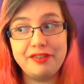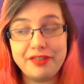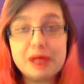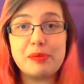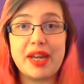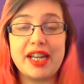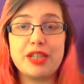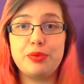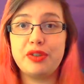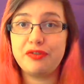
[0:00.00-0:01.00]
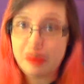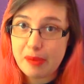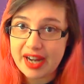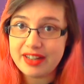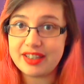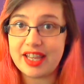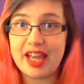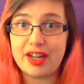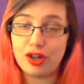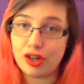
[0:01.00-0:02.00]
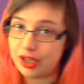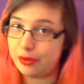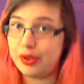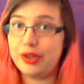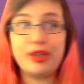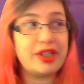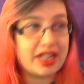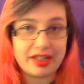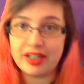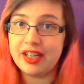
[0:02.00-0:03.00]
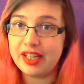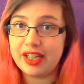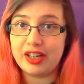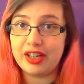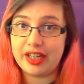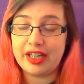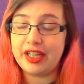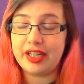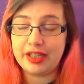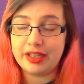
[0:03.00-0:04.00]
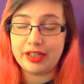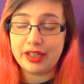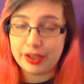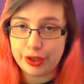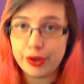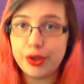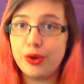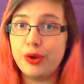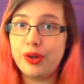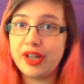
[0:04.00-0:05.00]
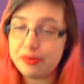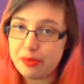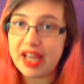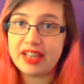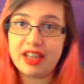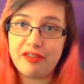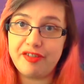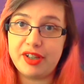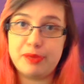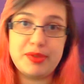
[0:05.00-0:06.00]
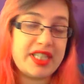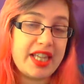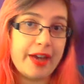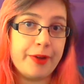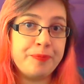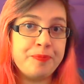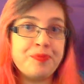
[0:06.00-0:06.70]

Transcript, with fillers: filmmakers would have remained there in Hollywood and you know, in, in New York and made their films there.